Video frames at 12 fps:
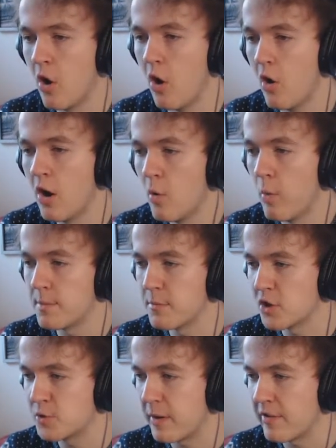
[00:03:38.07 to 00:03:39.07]
Oh, one
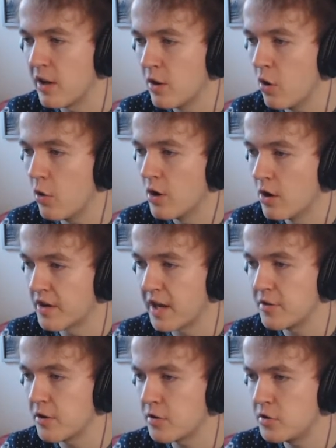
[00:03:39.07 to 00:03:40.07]
more spirit. No,
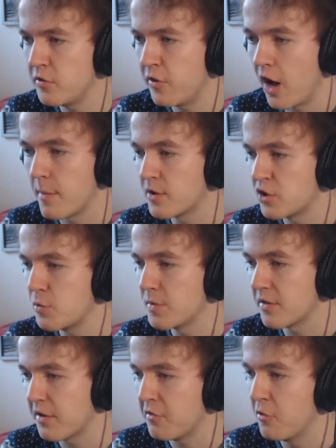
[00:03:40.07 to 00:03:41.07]
okay, don't go too far. I'm
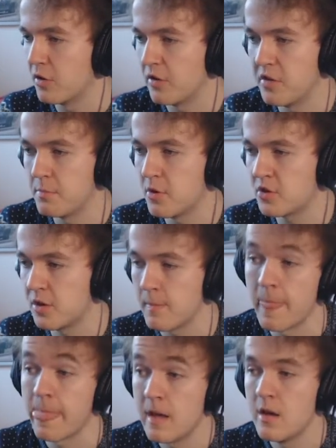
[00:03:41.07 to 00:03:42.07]
assuming if I fall off the
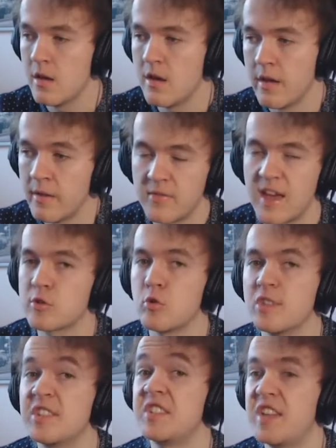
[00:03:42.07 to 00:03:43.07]
bottom, that
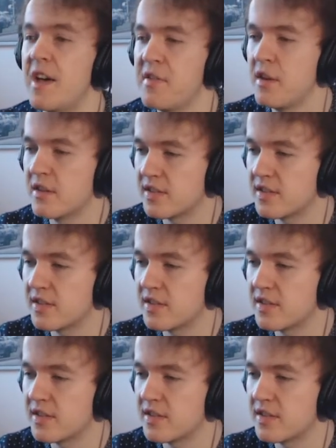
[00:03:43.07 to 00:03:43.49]
causes death.